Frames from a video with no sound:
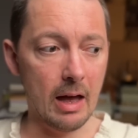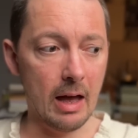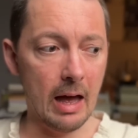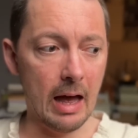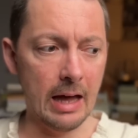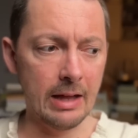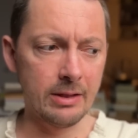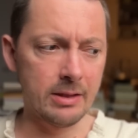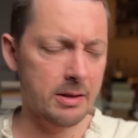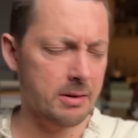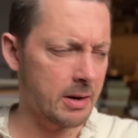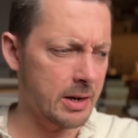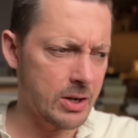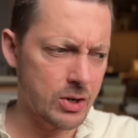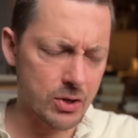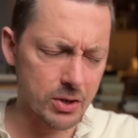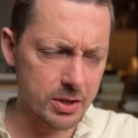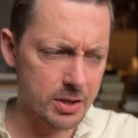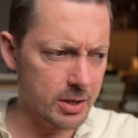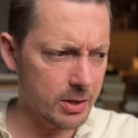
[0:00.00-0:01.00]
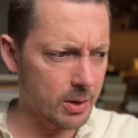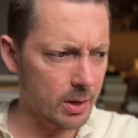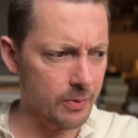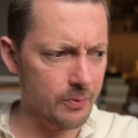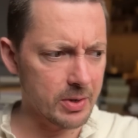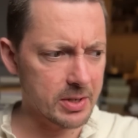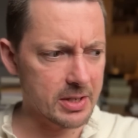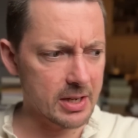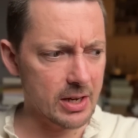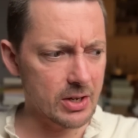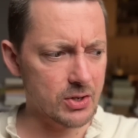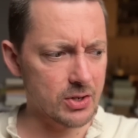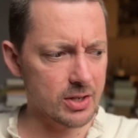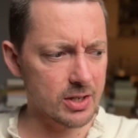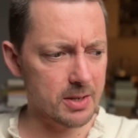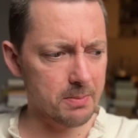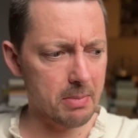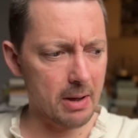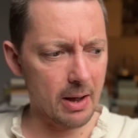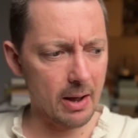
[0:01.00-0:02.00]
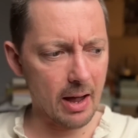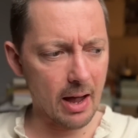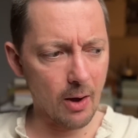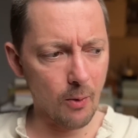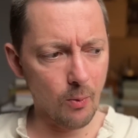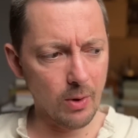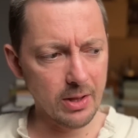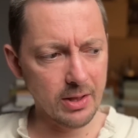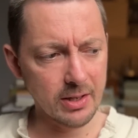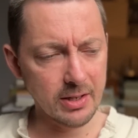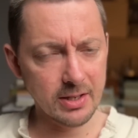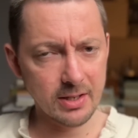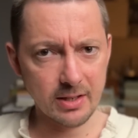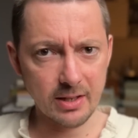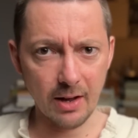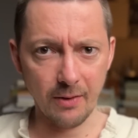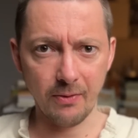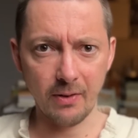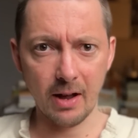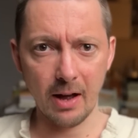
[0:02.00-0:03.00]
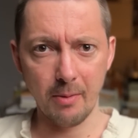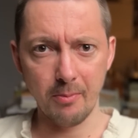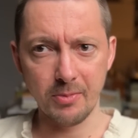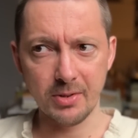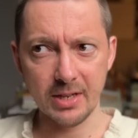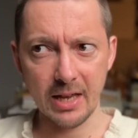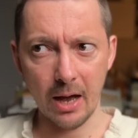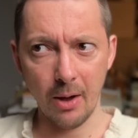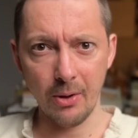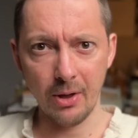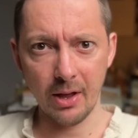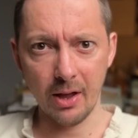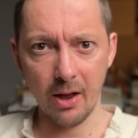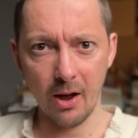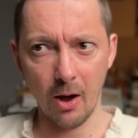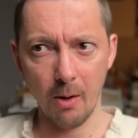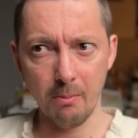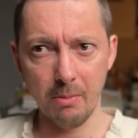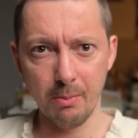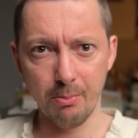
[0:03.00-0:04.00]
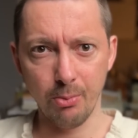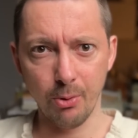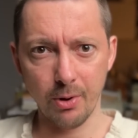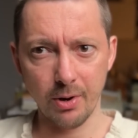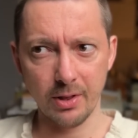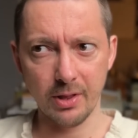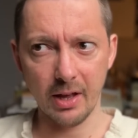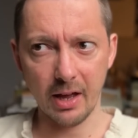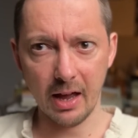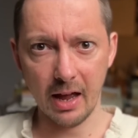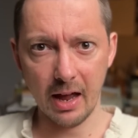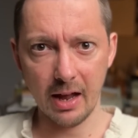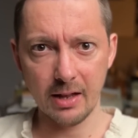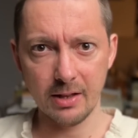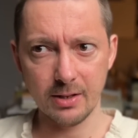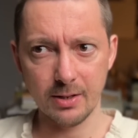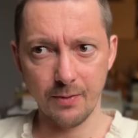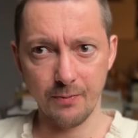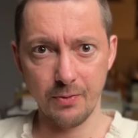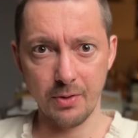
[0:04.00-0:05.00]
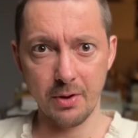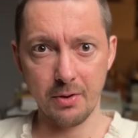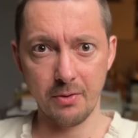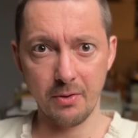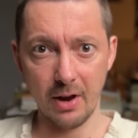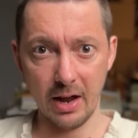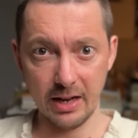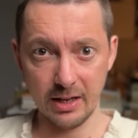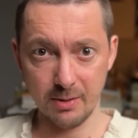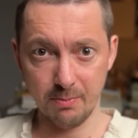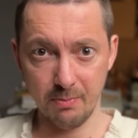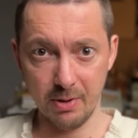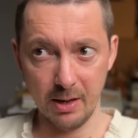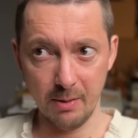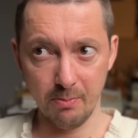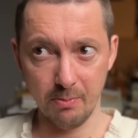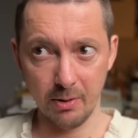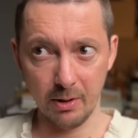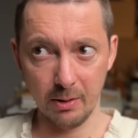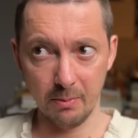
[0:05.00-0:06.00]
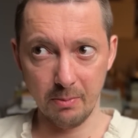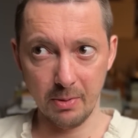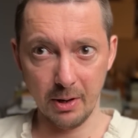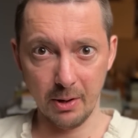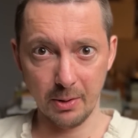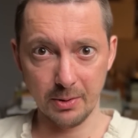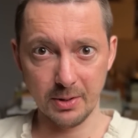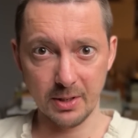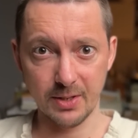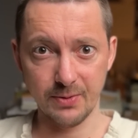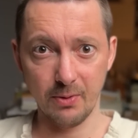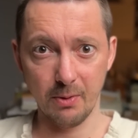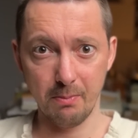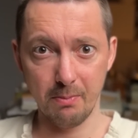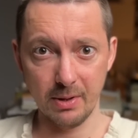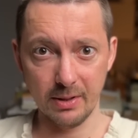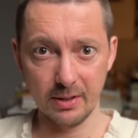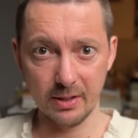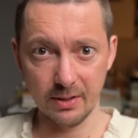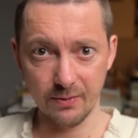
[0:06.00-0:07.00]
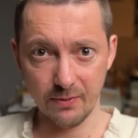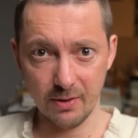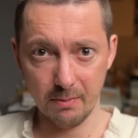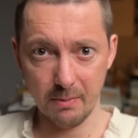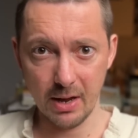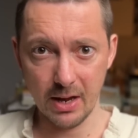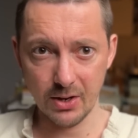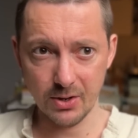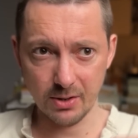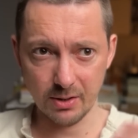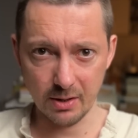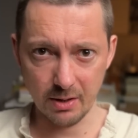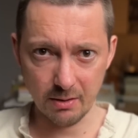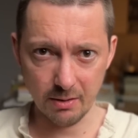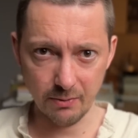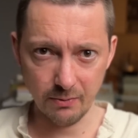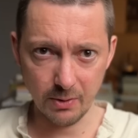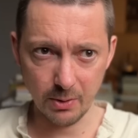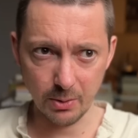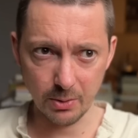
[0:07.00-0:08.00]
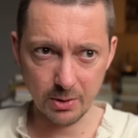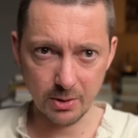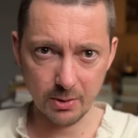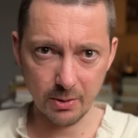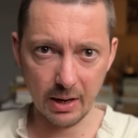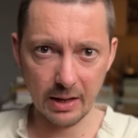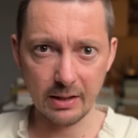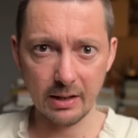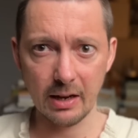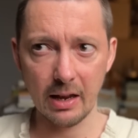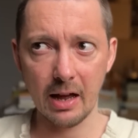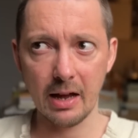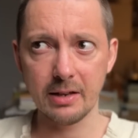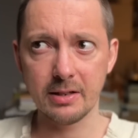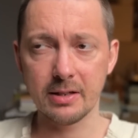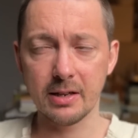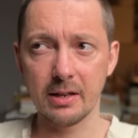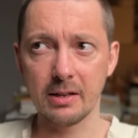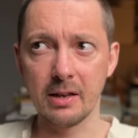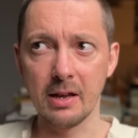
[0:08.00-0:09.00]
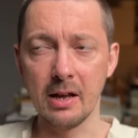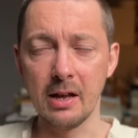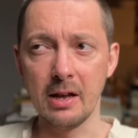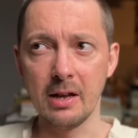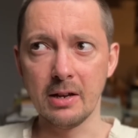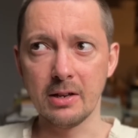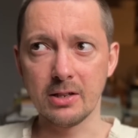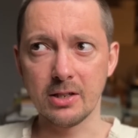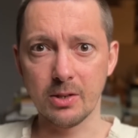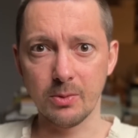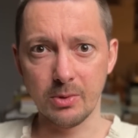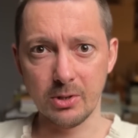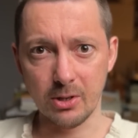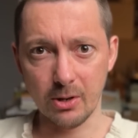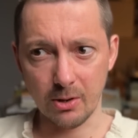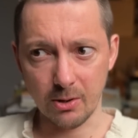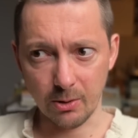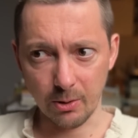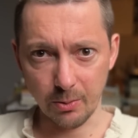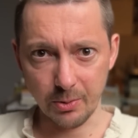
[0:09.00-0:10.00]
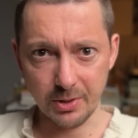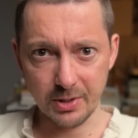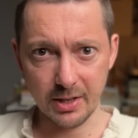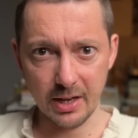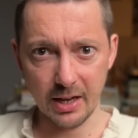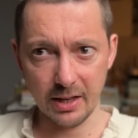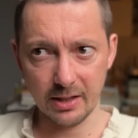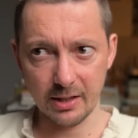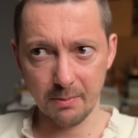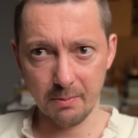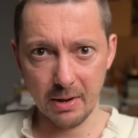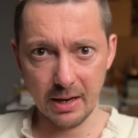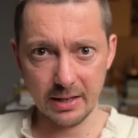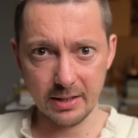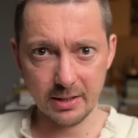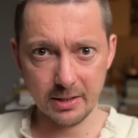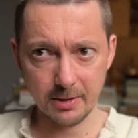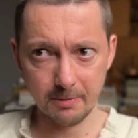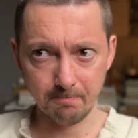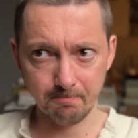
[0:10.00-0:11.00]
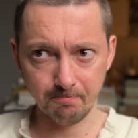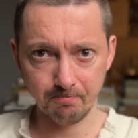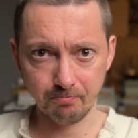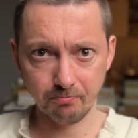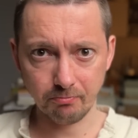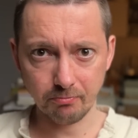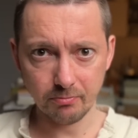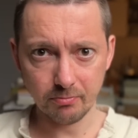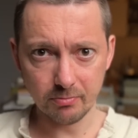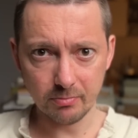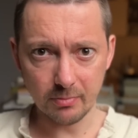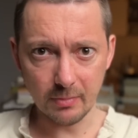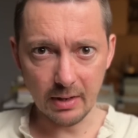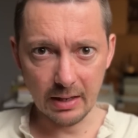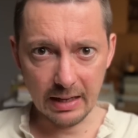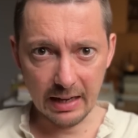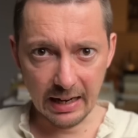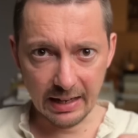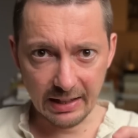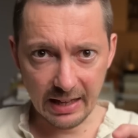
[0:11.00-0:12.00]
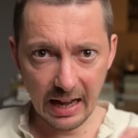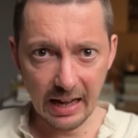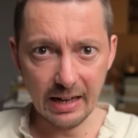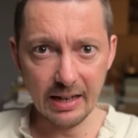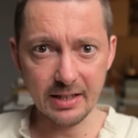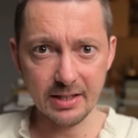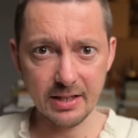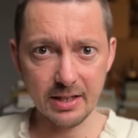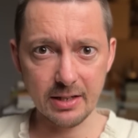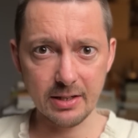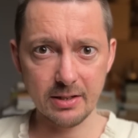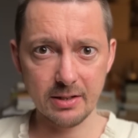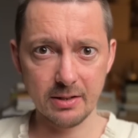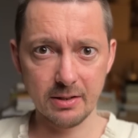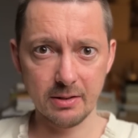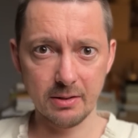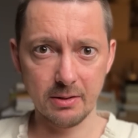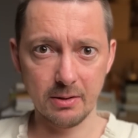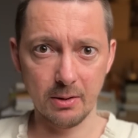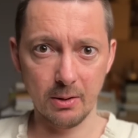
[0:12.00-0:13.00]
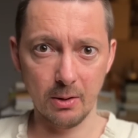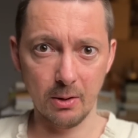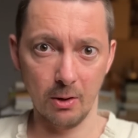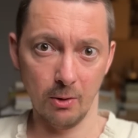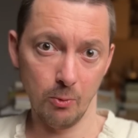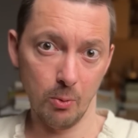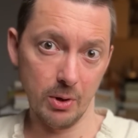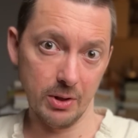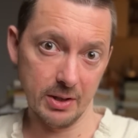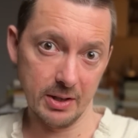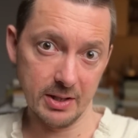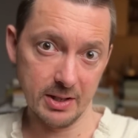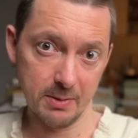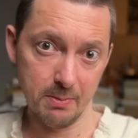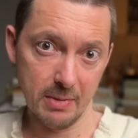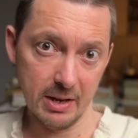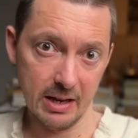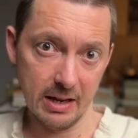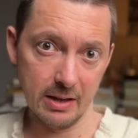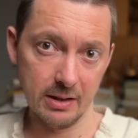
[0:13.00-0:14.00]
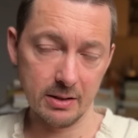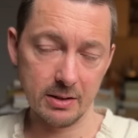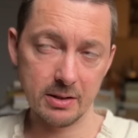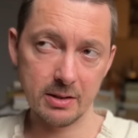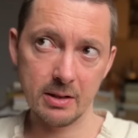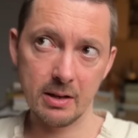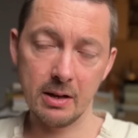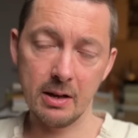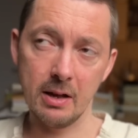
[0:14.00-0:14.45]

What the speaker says: And there are interesting conversations about how when this stuff comes out, it can't be put in the hands of the right people because it's forbidden information. They refuse to analyze it. So we don't always get the best analysis of what this means.